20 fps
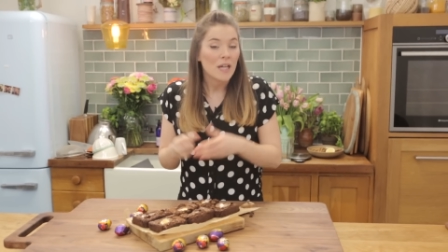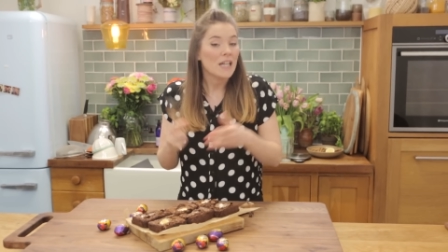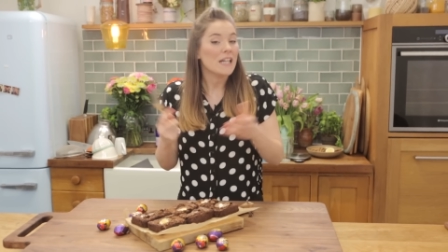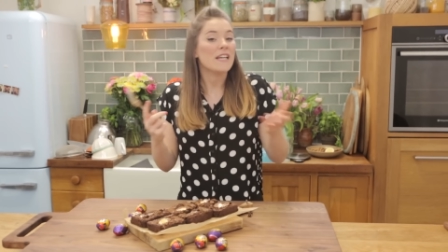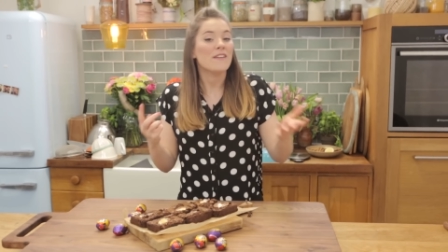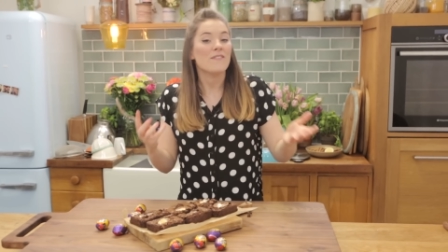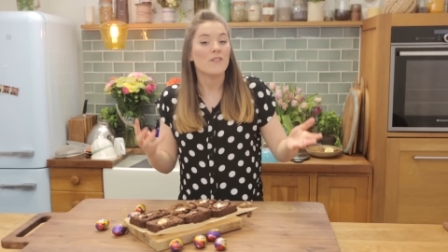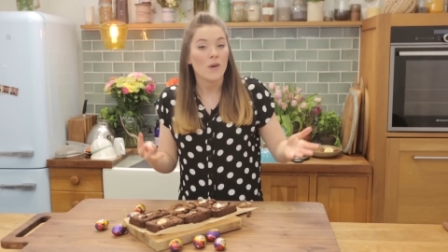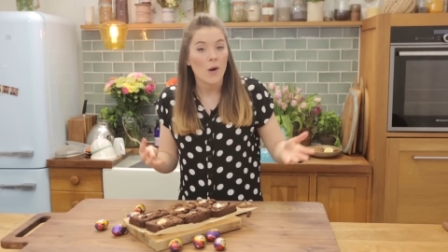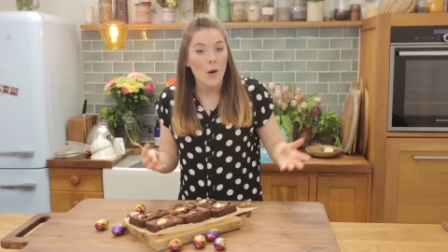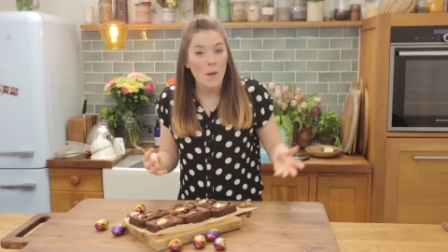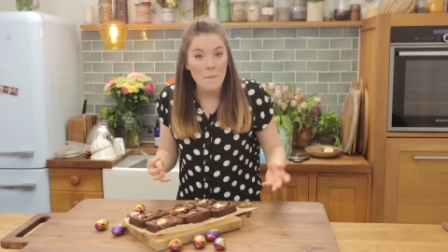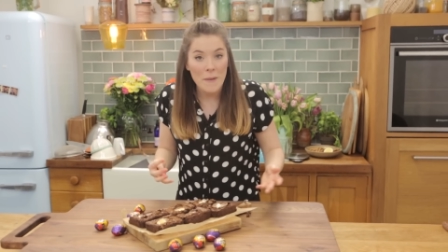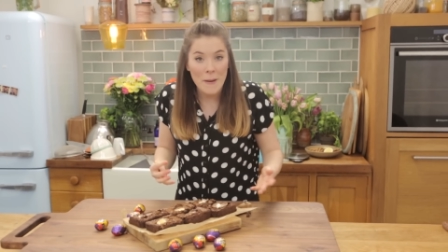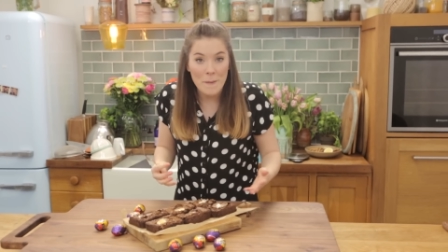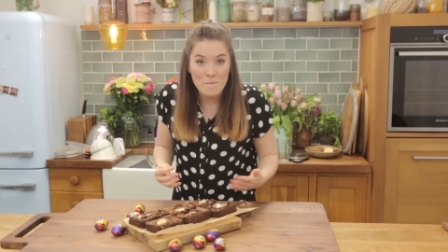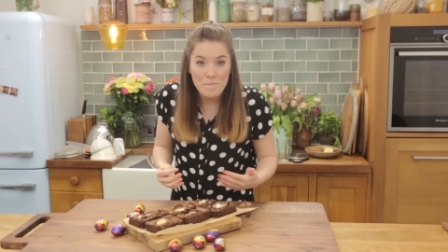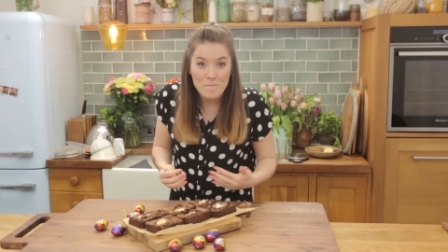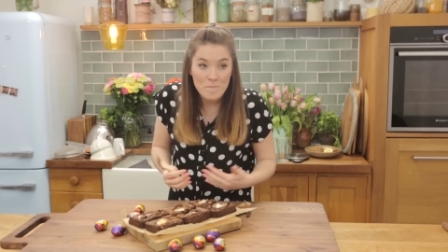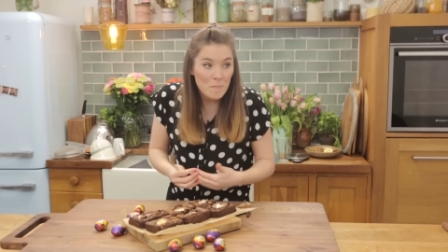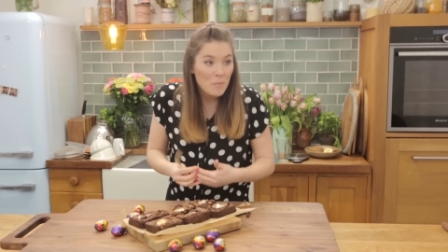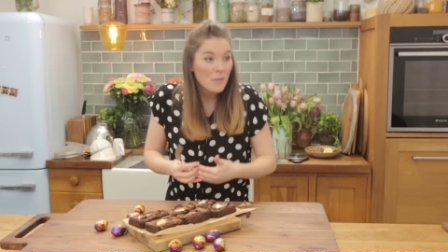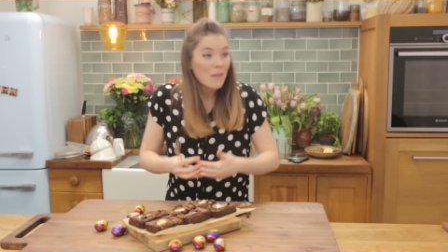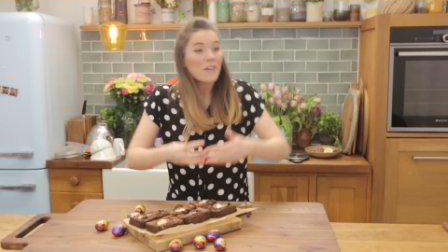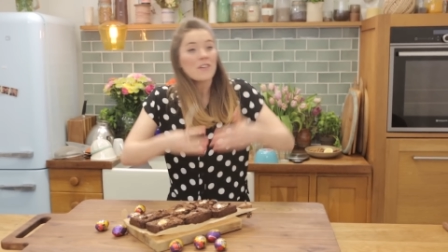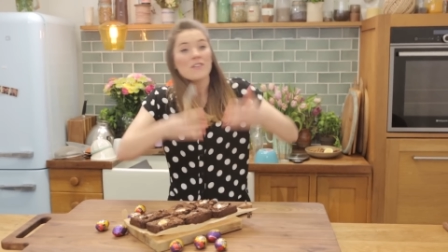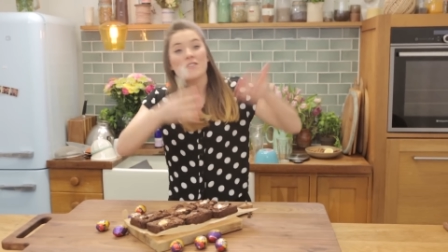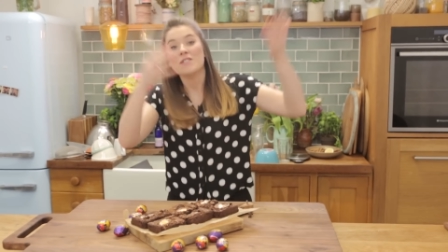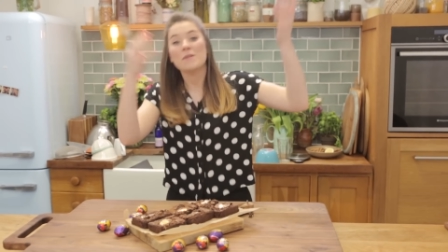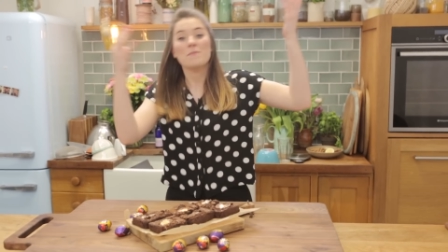Leave a comment,
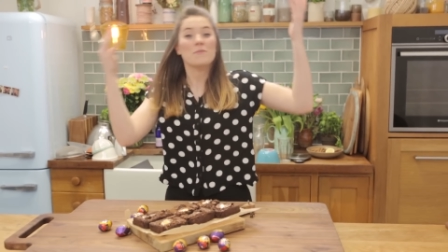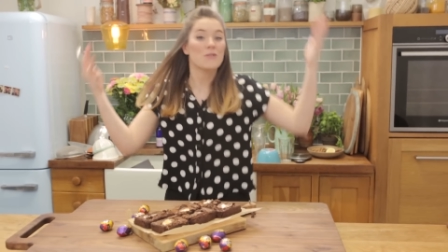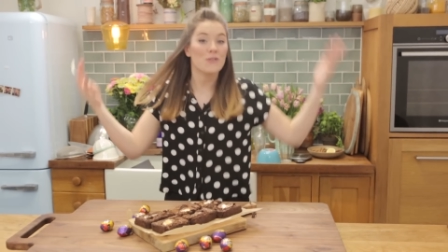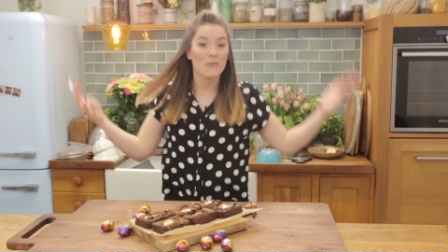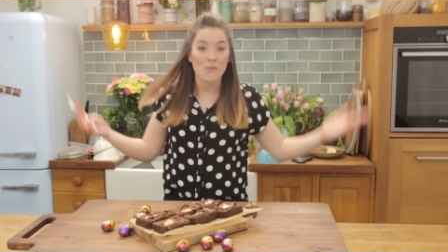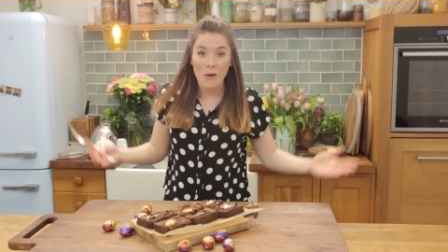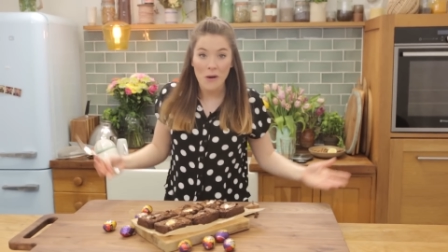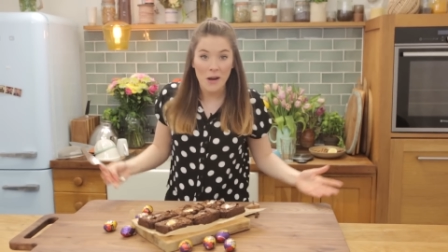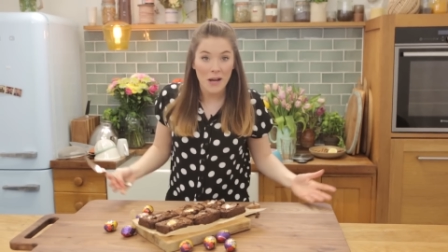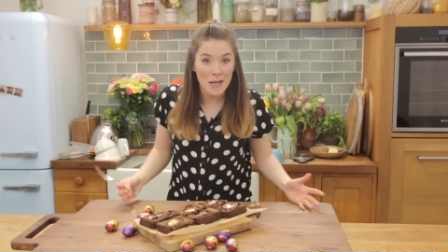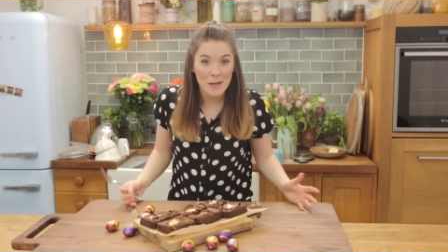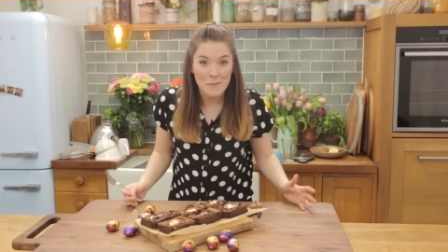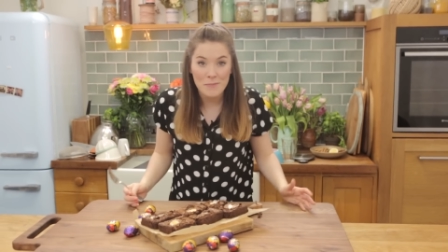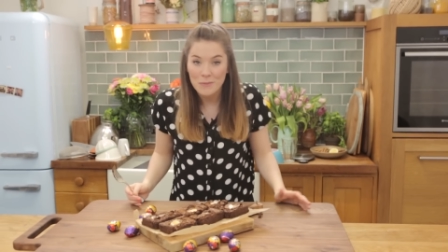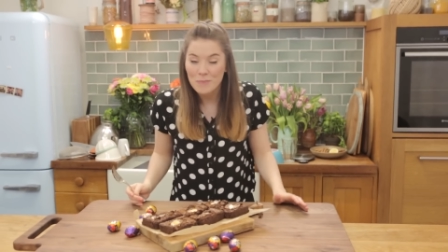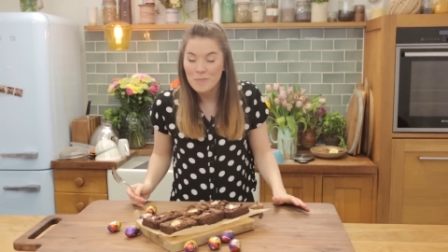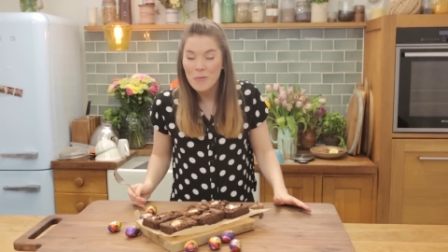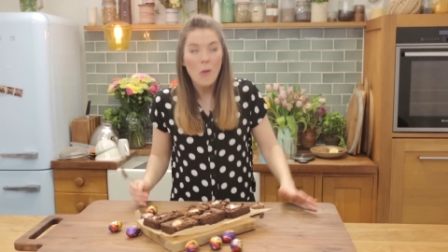subscribe,